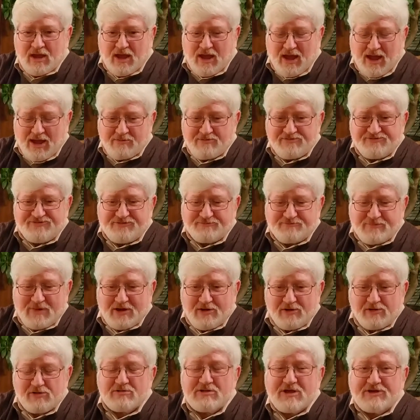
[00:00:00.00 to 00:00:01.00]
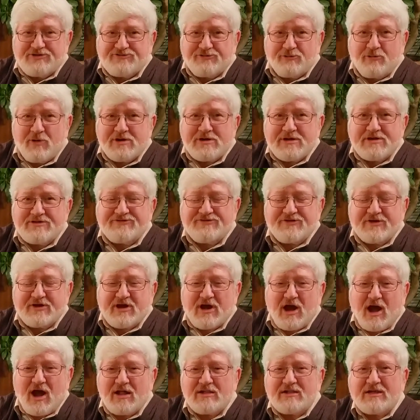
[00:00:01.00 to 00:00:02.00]
I was in my early 20s in
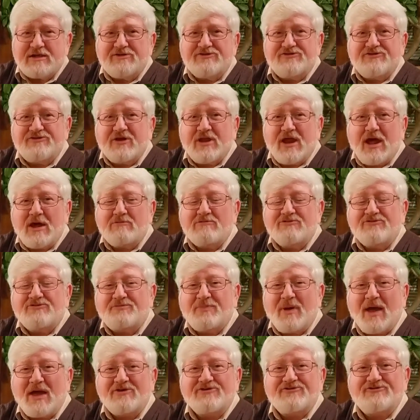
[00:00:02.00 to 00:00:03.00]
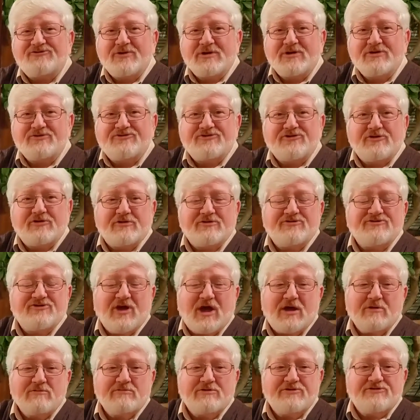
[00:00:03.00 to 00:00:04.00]
college, and I was pastoring a church.
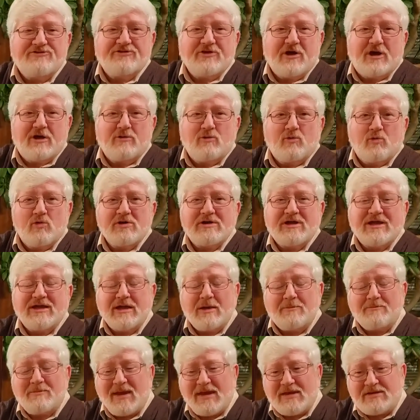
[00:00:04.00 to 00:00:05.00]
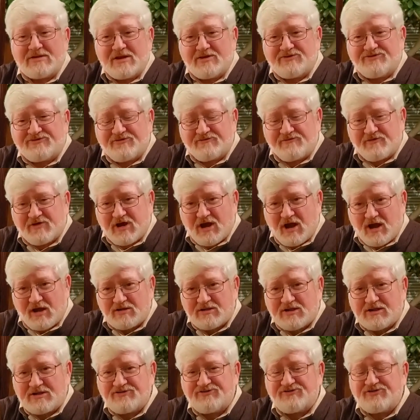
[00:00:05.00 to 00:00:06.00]
I was working at maintenance of a
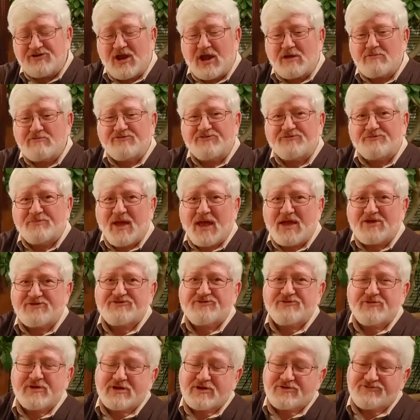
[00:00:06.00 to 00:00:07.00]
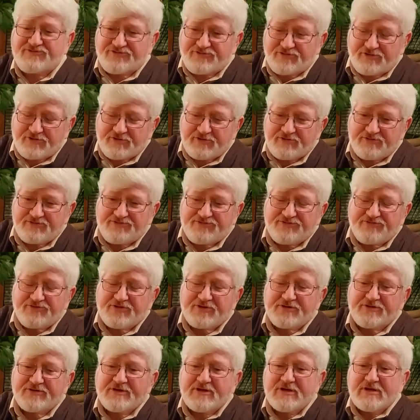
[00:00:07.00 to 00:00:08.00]
college, and I was pastoring a church,
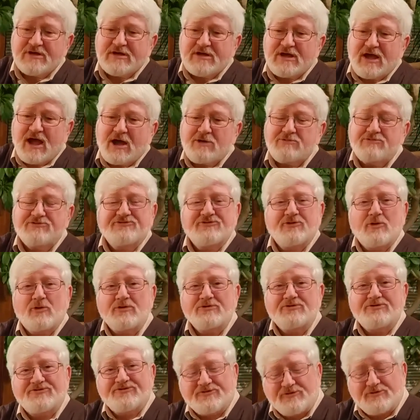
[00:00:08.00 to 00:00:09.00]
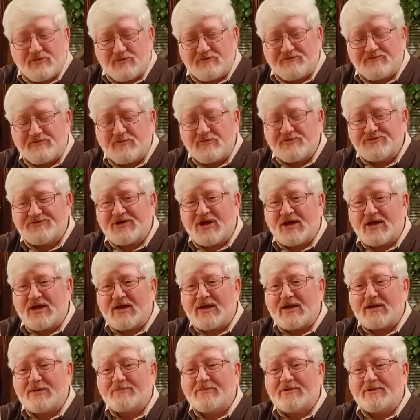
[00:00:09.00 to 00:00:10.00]
and I was going to school
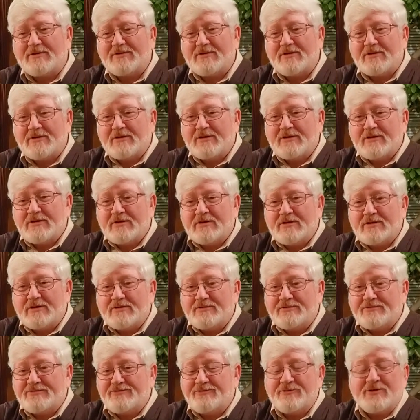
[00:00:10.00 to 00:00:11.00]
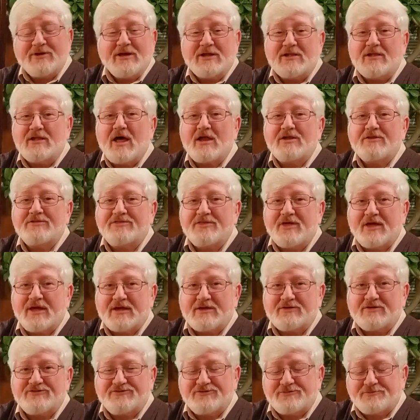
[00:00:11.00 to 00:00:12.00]
full-time and doing a lot of
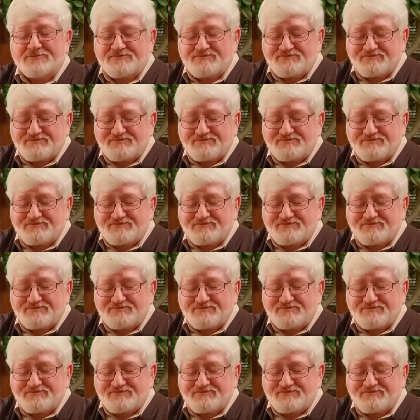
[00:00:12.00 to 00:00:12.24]
things.